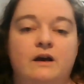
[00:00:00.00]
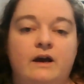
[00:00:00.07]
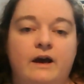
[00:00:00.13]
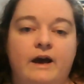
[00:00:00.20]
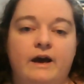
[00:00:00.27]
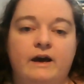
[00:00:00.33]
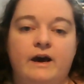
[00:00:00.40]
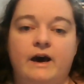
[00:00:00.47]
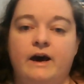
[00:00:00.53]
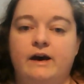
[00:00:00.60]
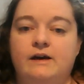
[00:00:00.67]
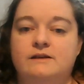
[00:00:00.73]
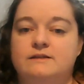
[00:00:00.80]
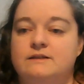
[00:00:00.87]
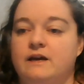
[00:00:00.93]

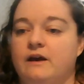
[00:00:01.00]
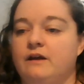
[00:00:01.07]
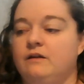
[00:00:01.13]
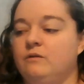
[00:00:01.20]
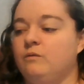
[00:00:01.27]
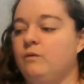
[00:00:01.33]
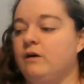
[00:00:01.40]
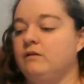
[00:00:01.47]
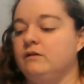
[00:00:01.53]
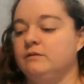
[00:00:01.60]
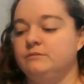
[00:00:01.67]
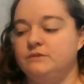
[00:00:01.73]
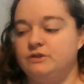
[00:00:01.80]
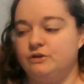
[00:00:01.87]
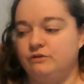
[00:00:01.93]
guys, and welcome
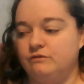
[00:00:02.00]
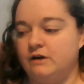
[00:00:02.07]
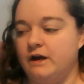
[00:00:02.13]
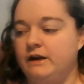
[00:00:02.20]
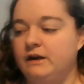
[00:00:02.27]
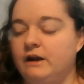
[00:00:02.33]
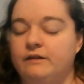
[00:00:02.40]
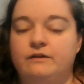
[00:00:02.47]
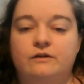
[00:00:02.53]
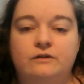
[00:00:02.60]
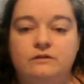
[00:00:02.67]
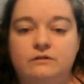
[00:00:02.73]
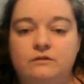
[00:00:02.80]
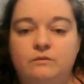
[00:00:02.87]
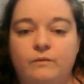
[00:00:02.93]
to another
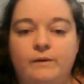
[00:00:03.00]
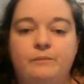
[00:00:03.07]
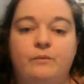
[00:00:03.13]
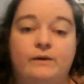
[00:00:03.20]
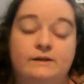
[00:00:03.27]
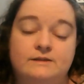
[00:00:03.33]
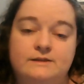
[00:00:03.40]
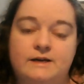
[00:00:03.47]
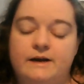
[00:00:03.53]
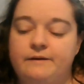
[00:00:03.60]
WIP Wednesday.